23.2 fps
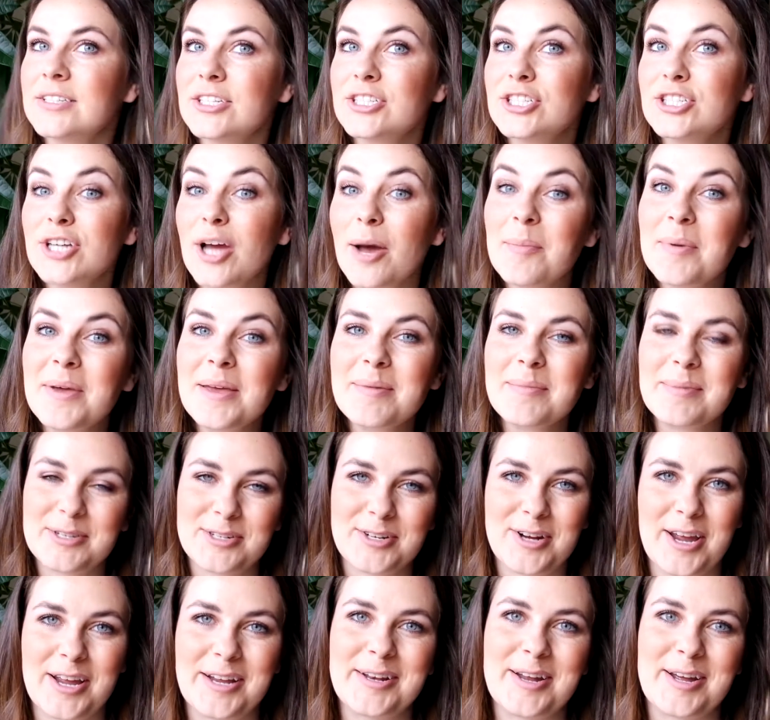shopping but
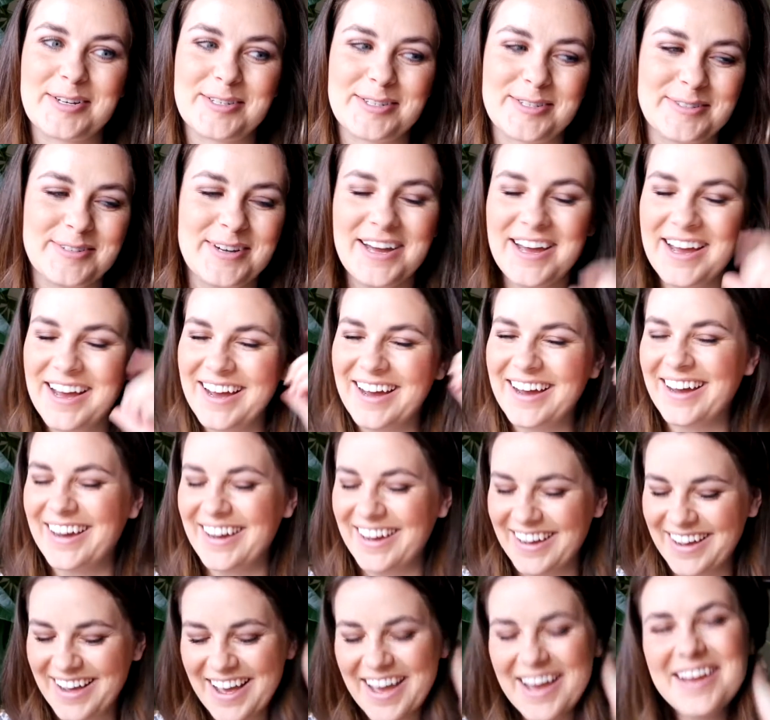trying not to.
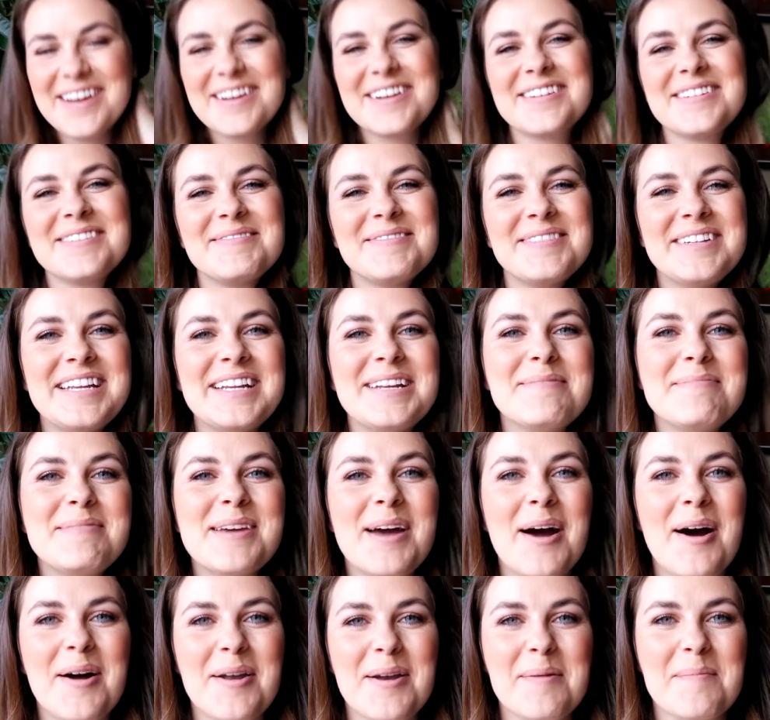Need to be
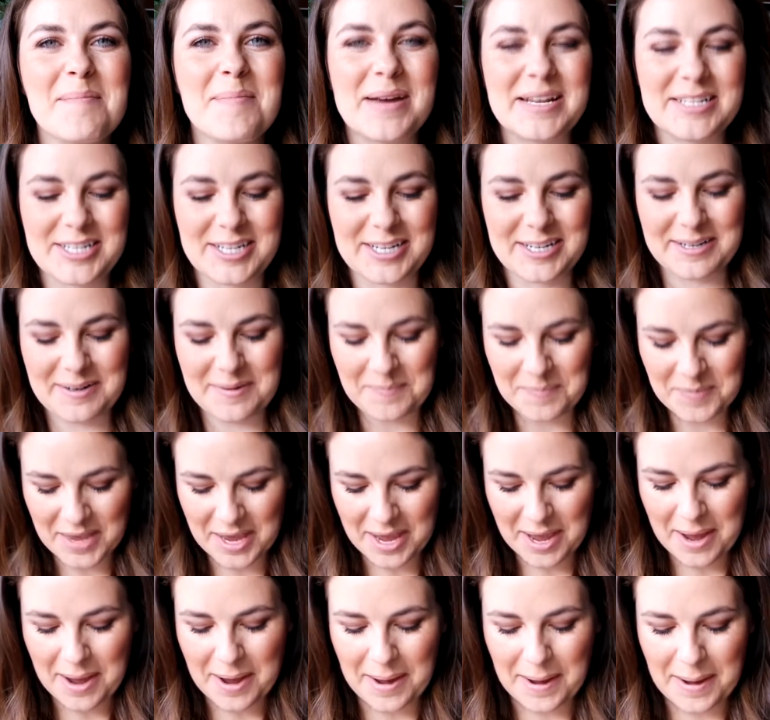on a budget.
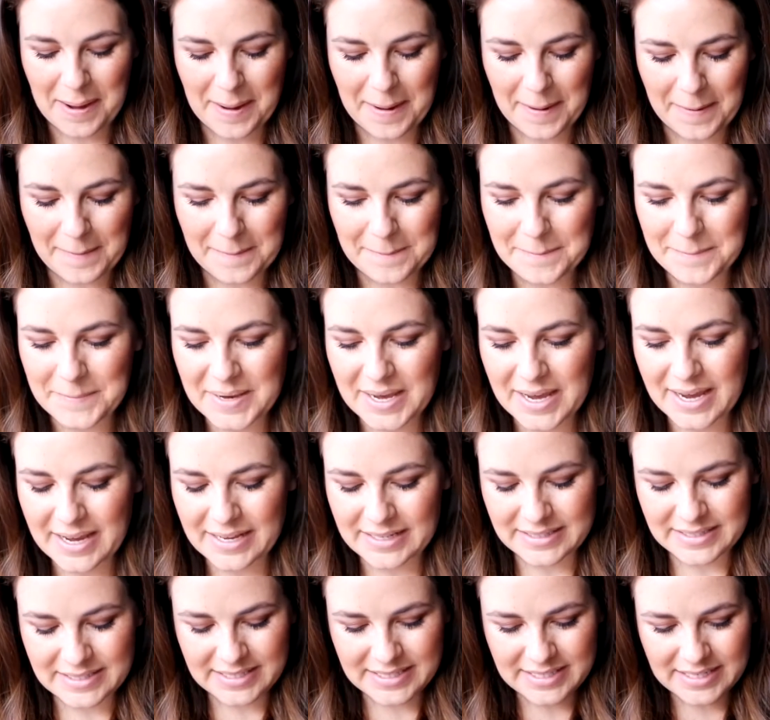
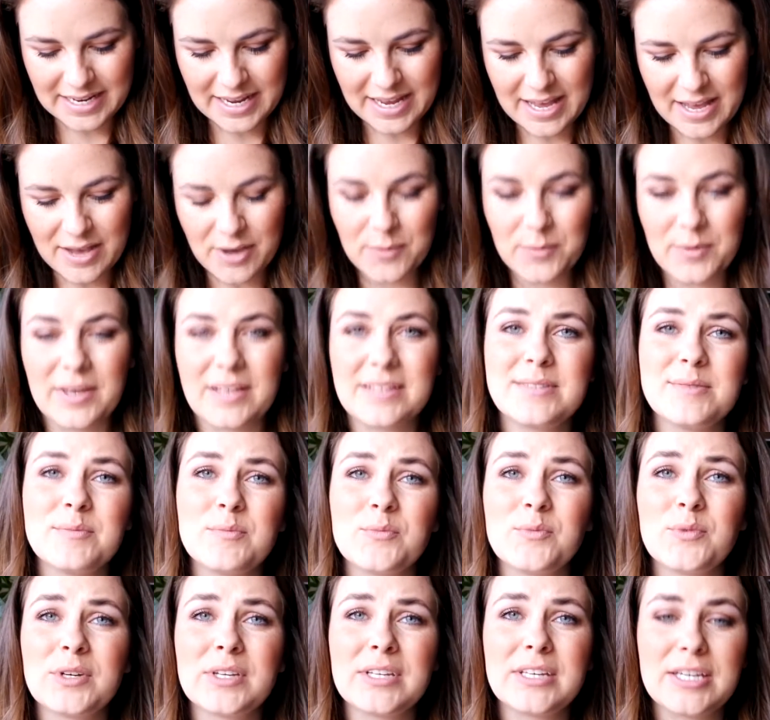But we got
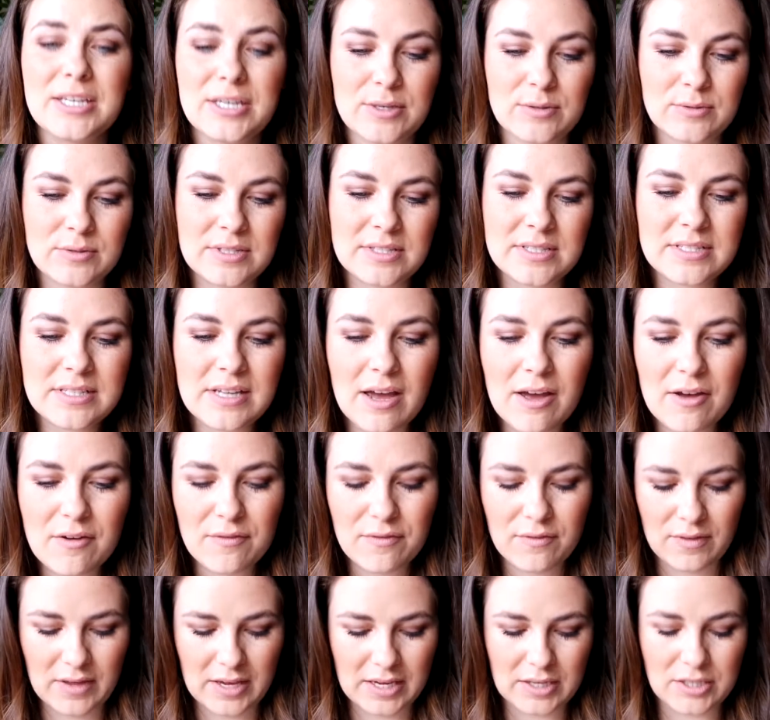some really cute
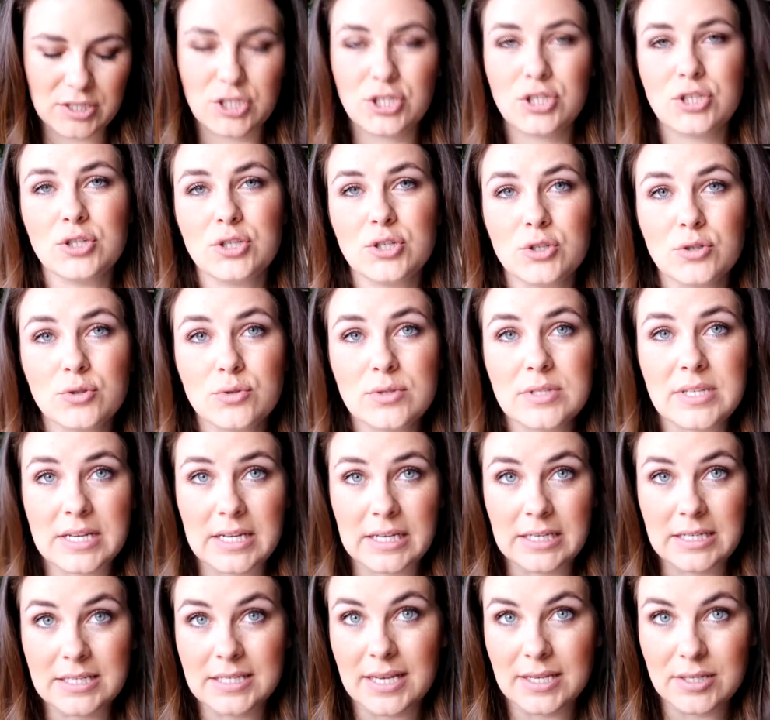stuff like shoes and
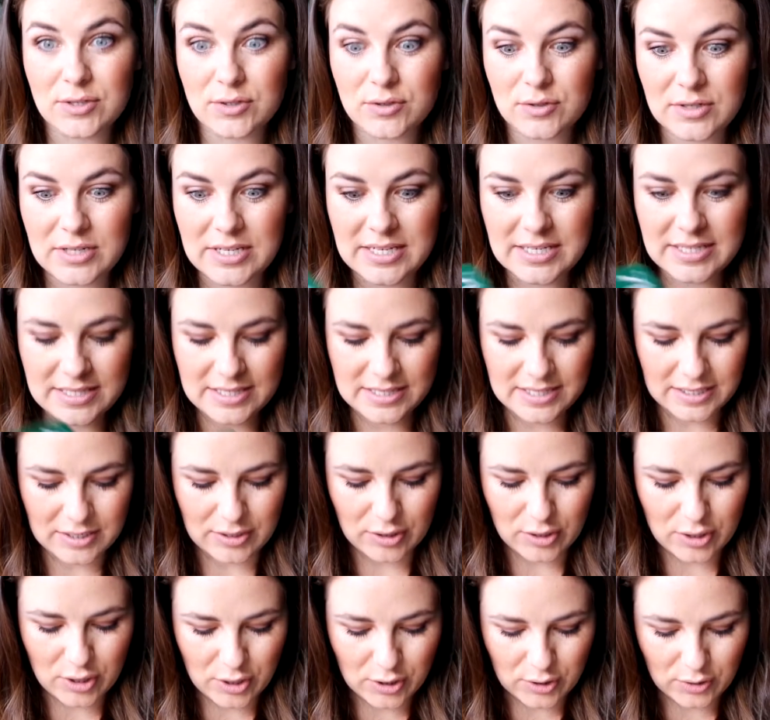accessories that
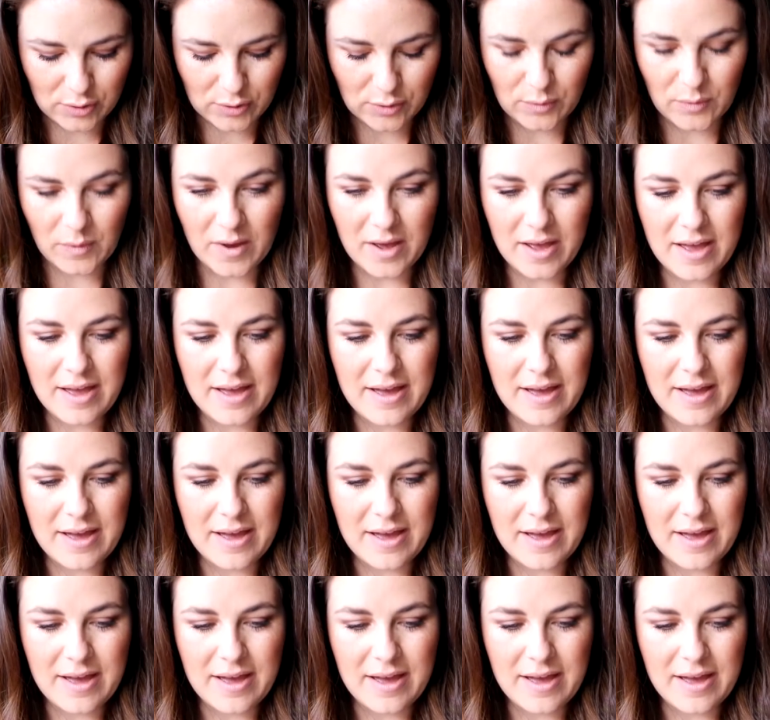are new.